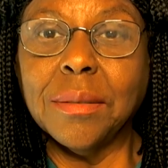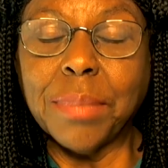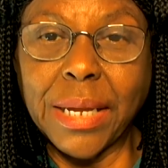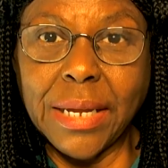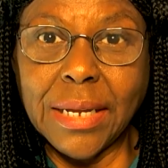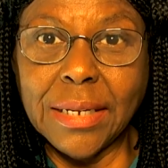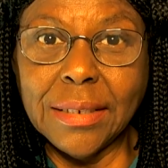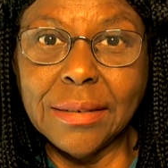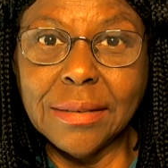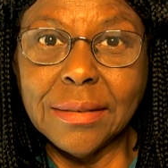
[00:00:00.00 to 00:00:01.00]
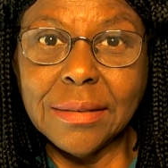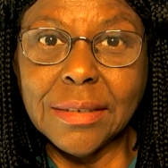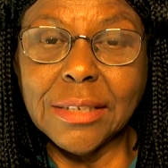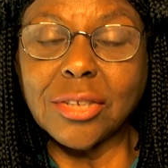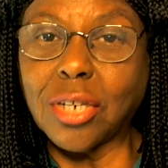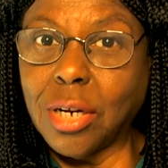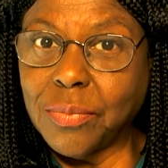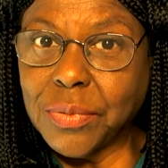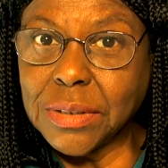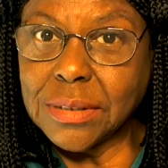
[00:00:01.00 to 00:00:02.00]
pain,
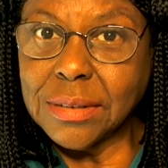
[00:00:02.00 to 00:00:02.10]
discomfort.